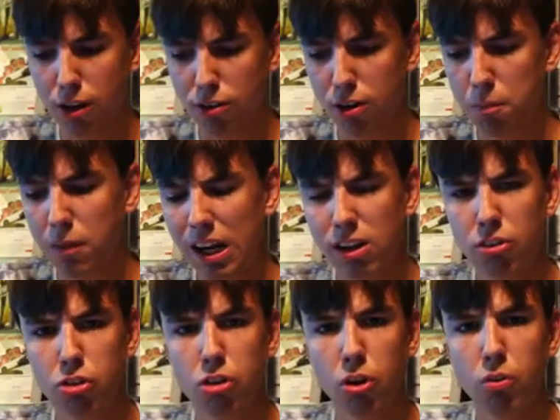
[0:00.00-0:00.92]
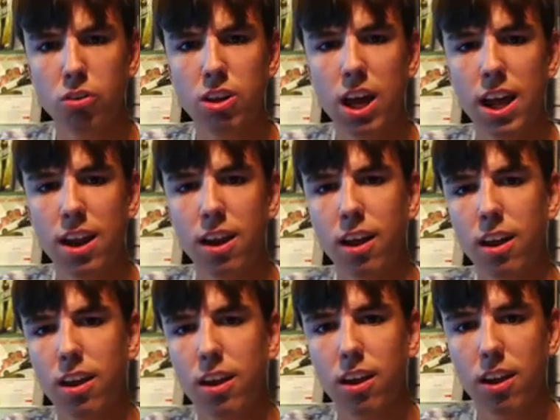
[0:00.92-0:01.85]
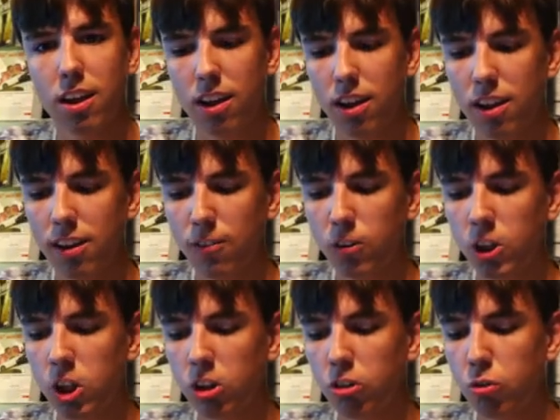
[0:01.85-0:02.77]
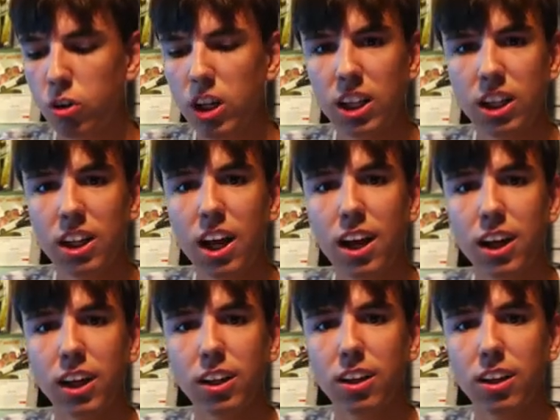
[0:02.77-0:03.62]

I'm nine stone ten, which is really light.